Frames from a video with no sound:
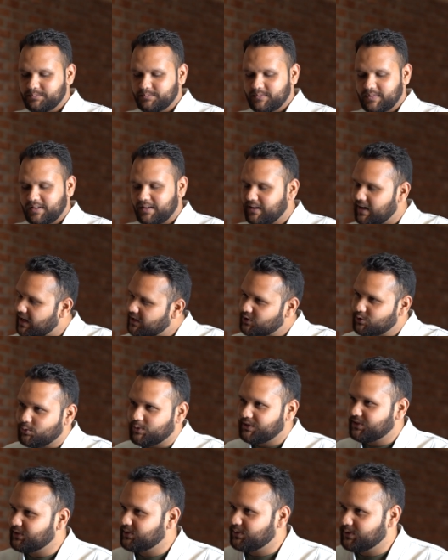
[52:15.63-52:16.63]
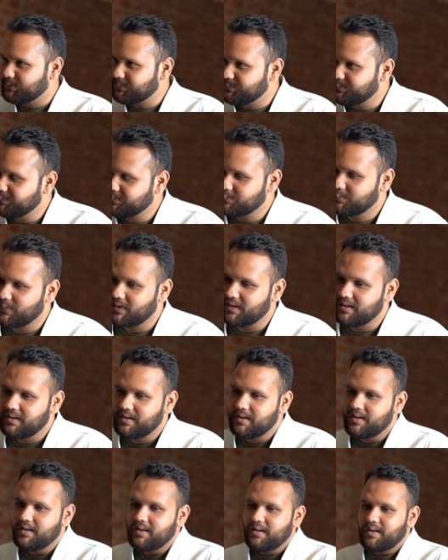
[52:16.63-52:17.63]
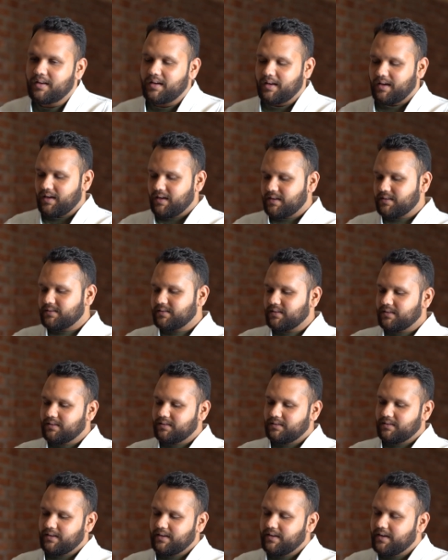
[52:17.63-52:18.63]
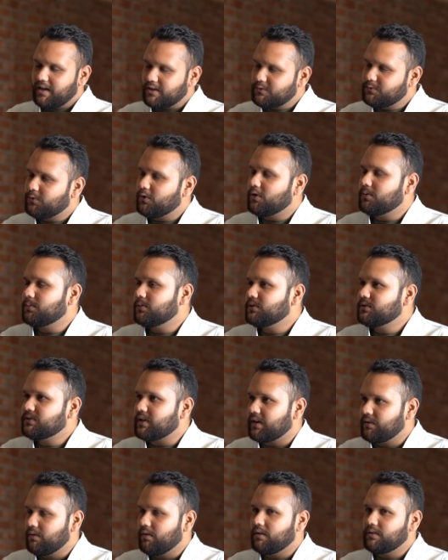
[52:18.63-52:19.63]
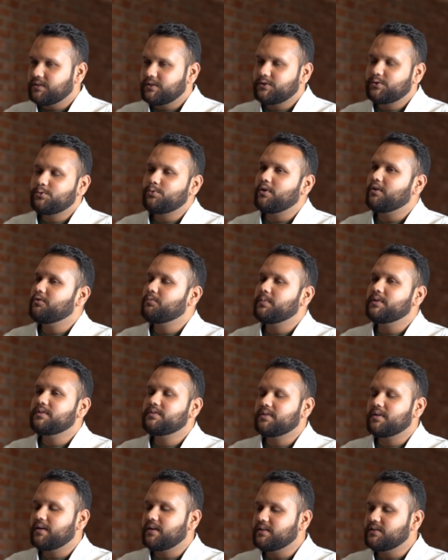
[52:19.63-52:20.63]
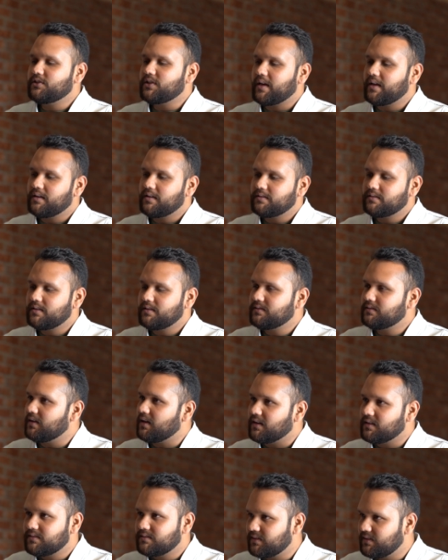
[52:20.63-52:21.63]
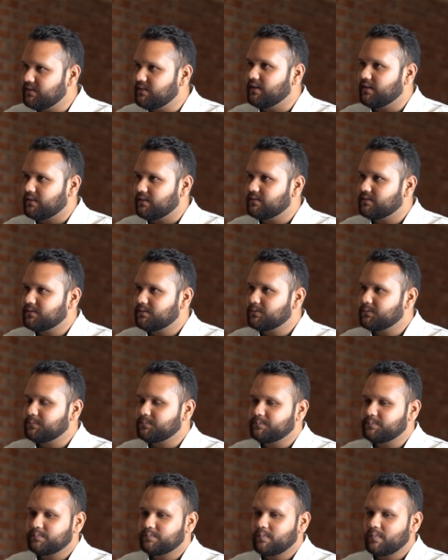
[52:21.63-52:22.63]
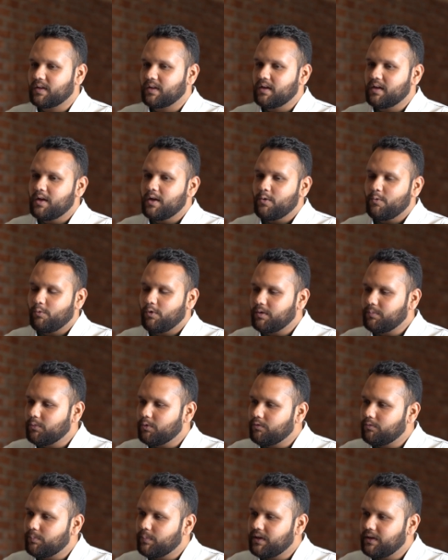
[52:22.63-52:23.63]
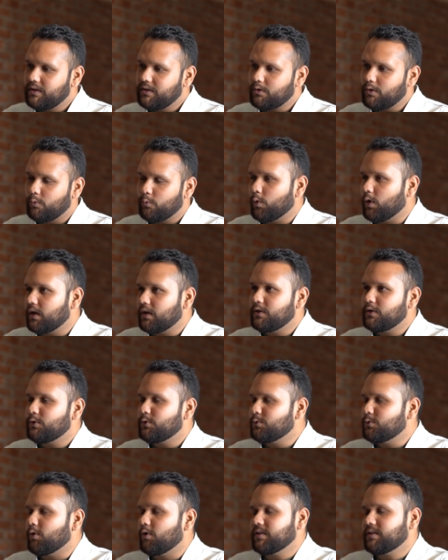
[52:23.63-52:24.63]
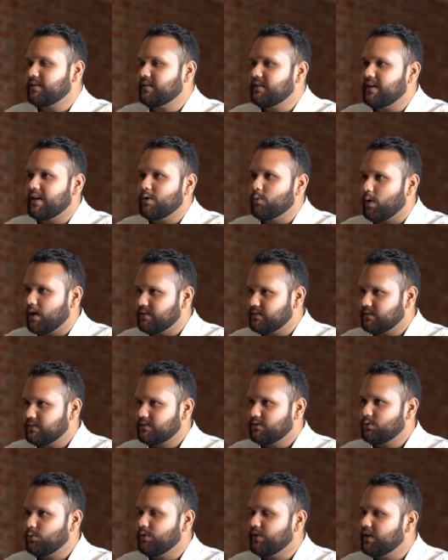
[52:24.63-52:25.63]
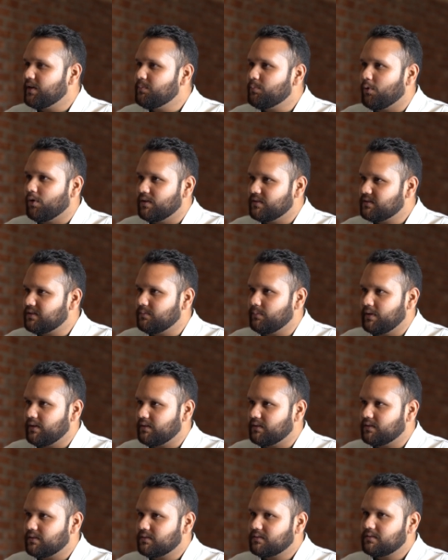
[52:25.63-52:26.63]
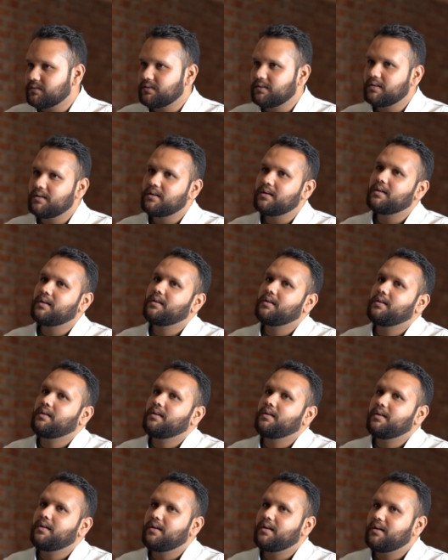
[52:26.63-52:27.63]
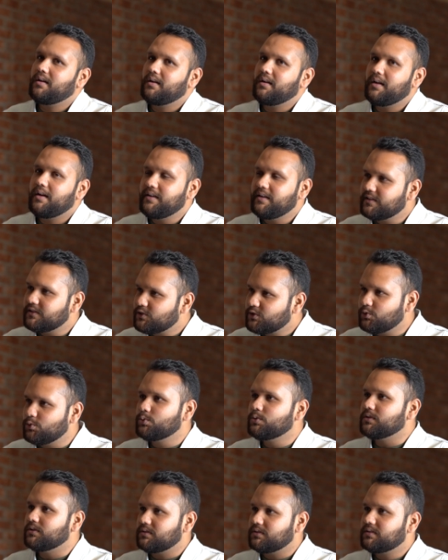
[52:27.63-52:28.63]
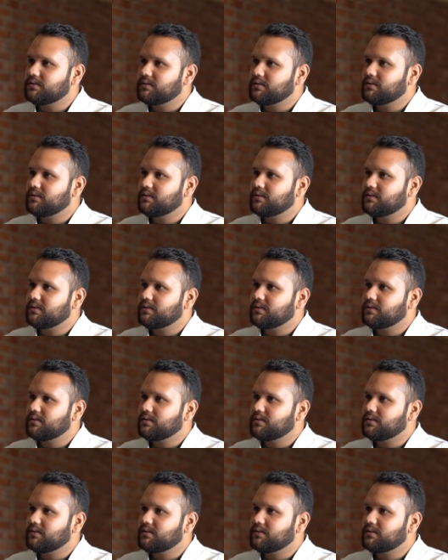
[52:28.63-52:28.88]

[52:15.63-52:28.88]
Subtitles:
Last question, sir. As India's foremost sinologist who have been studying China since last 3 decades, what would be your 1, 2, or 3 advices to Indian policymakers, Indian students